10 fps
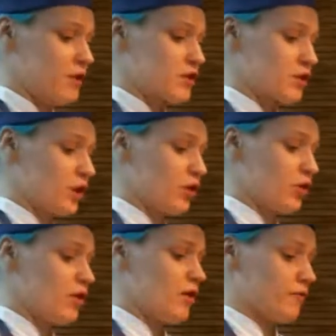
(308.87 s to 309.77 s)

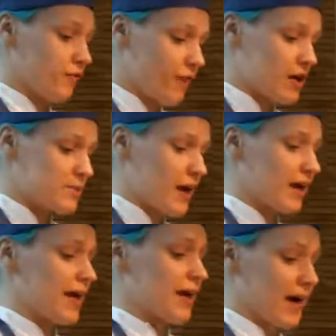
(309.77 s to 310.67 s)
So for first
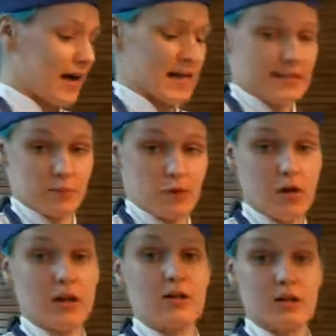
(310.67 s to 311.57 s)
pancake, I add some oil.